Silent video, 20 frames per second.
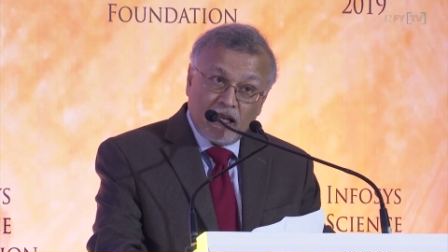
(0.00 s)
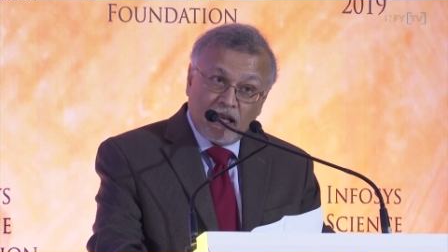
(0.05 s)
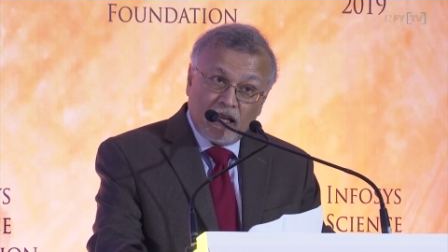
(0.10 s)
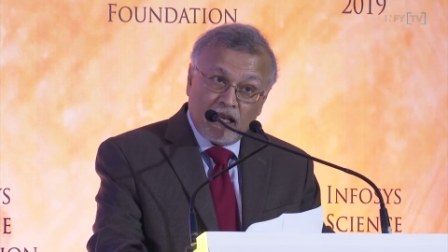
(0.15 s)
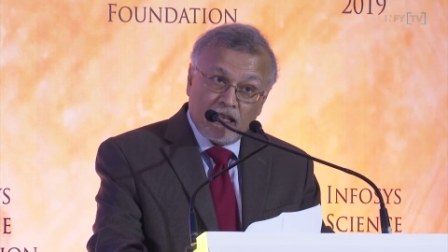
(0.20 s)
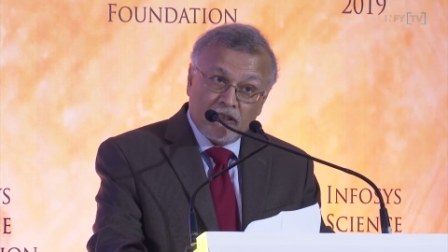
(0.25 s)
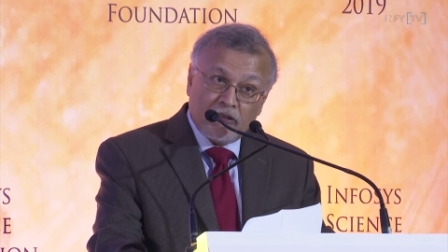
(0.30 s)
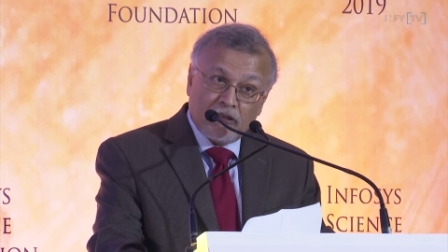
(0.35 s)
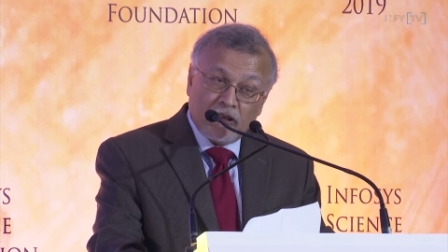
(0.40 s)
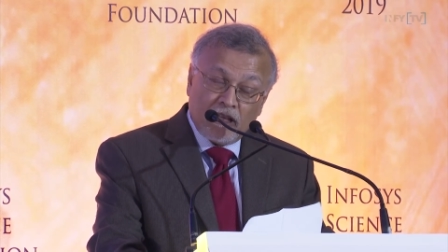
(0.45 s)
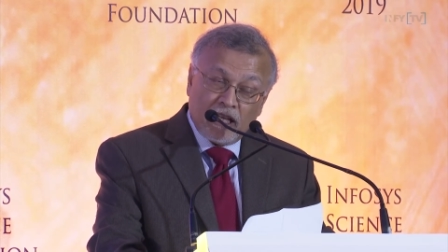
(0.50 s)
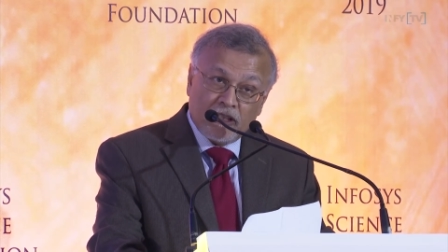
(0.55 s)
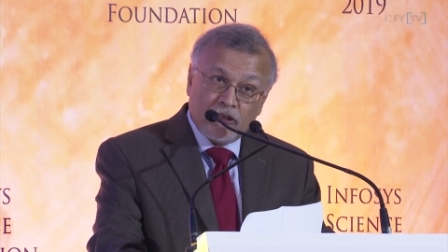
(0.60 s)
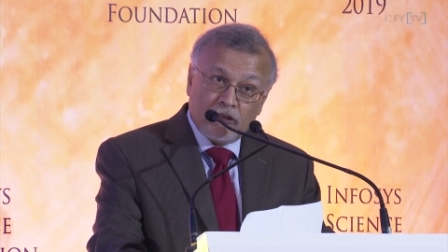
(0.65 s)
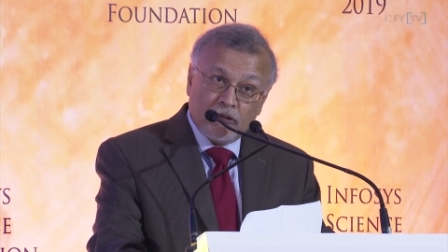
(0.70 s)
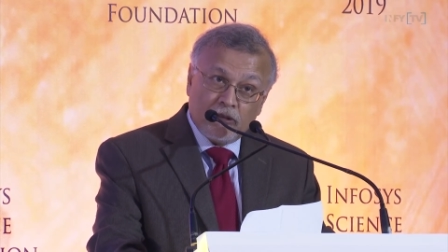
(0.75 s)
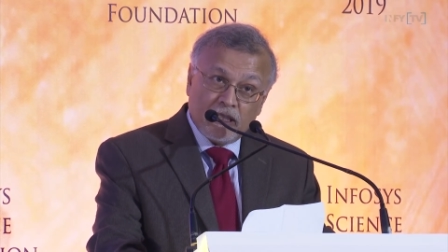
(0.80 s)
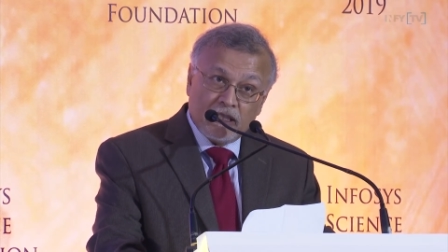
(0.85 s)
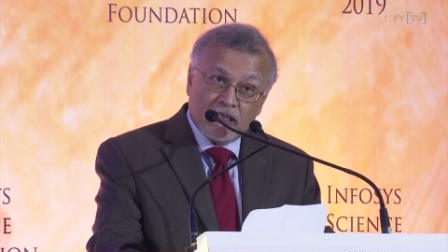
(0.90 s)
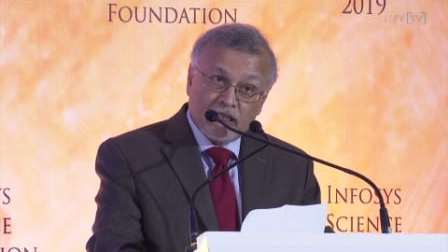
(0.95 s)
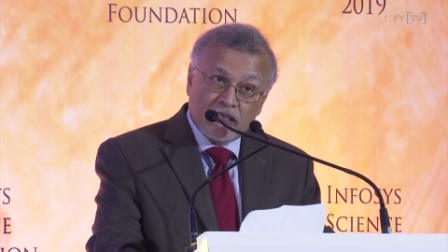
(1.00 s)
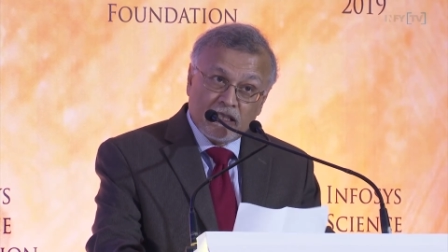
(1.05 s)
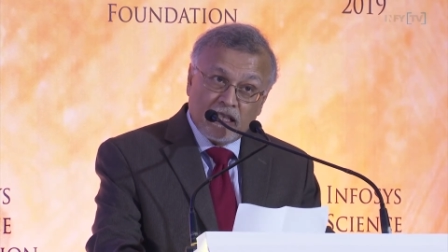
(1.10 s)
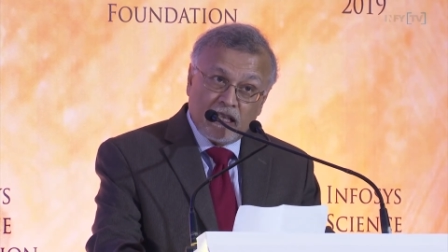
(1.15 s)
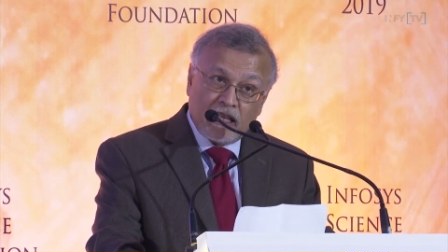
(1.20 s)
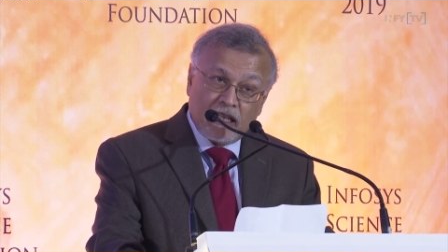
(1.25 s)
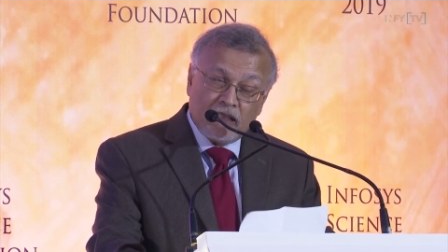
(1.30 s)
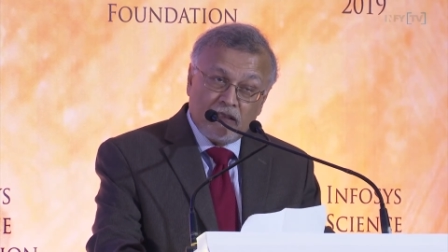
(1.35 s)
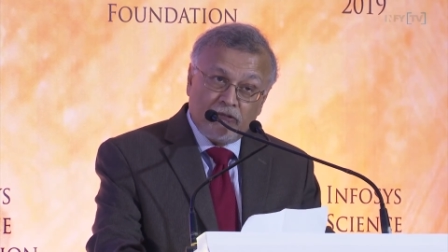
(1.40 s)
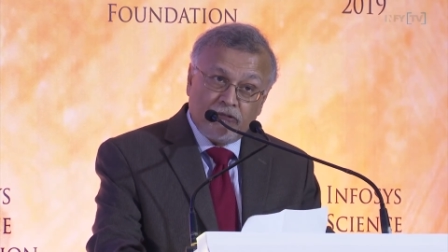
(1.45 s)
and trying to
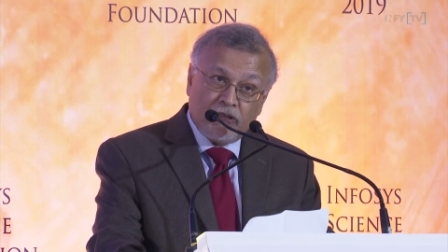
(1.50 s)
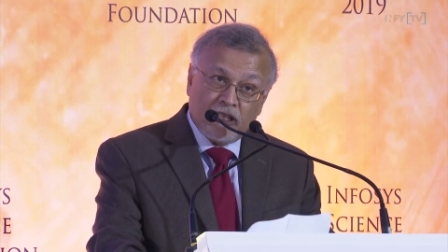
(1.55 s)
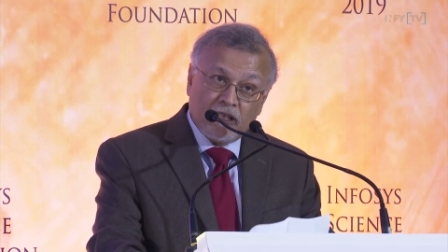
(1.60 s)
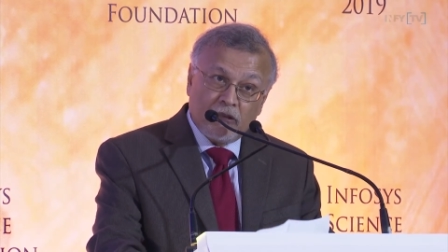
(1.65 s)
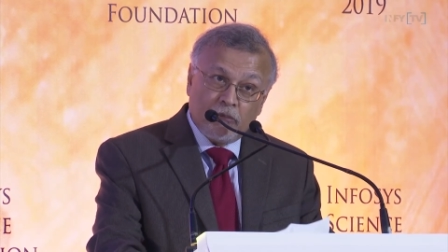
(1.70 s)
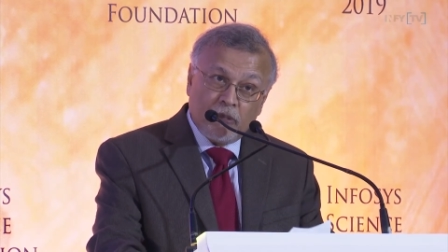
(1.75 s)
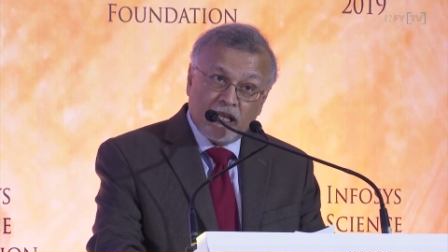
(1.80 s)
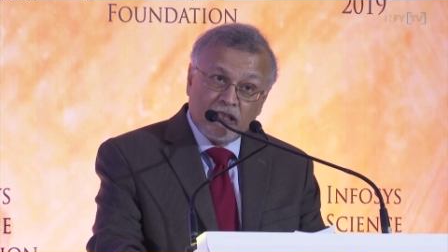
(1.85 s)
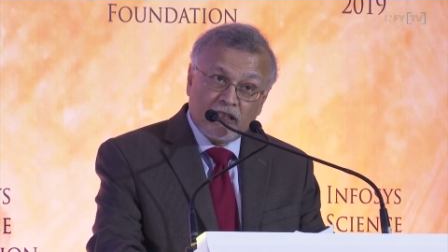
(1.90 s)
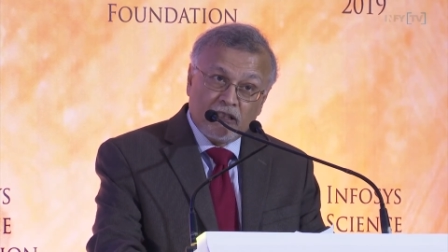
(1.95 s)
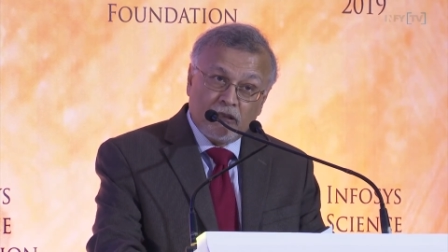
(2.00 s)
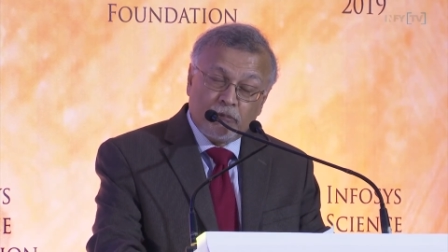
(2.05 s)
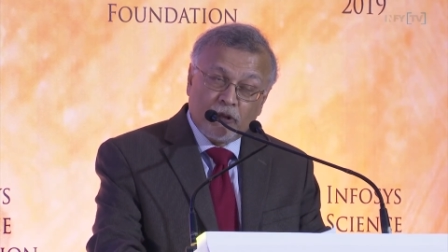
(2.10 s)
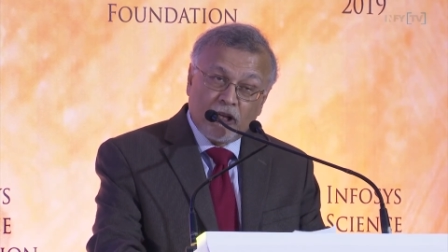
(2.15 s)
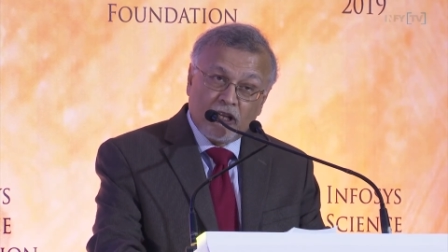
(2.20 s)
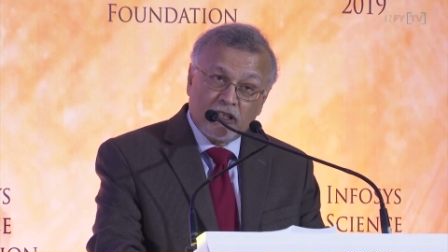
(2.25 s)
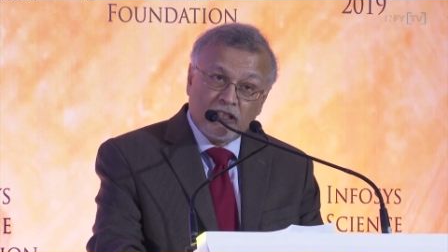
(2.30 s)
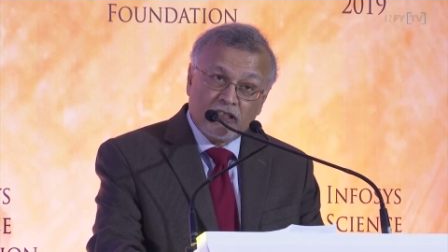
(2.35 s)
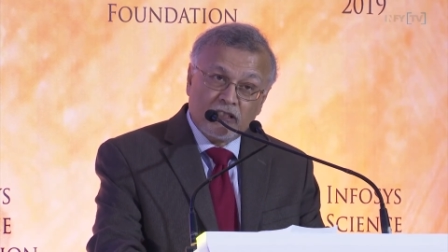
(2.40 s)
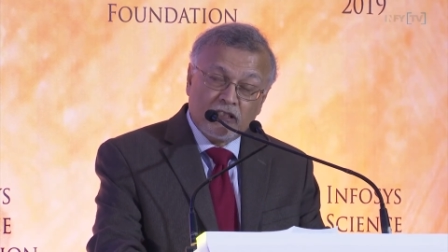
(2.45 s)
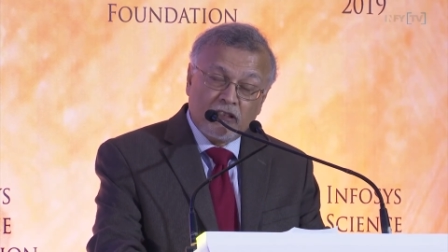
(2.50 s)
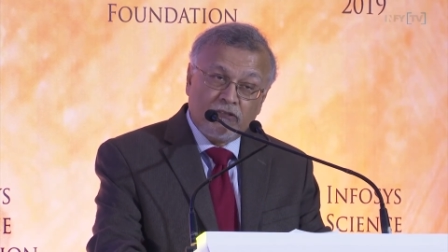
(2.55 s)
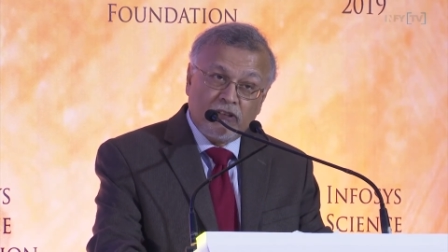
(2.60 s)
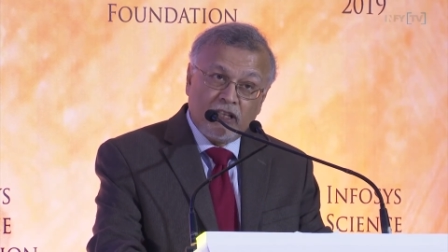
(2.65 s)
understand a fundamental process of